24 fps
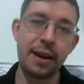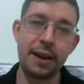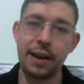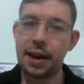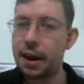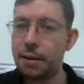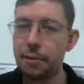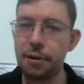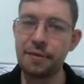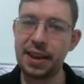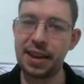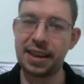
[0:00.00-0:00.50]

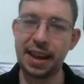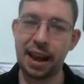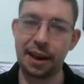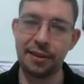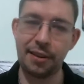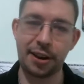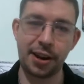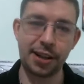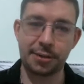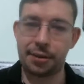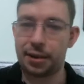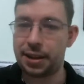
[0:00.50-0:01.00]
And a move that he kind
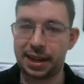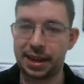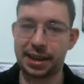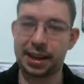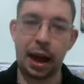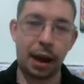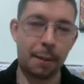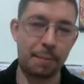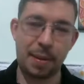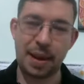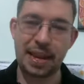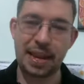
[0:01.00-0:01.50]
of knows, well, it
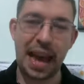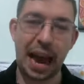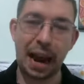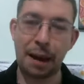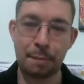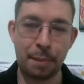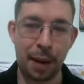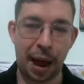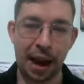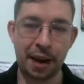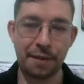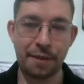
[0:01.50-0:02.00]
can't be that
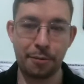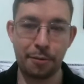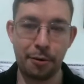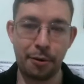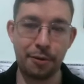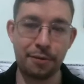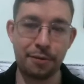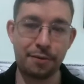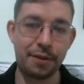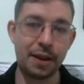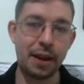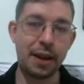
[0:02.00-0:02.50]
bad of a
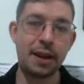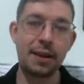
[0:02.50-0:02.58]
move.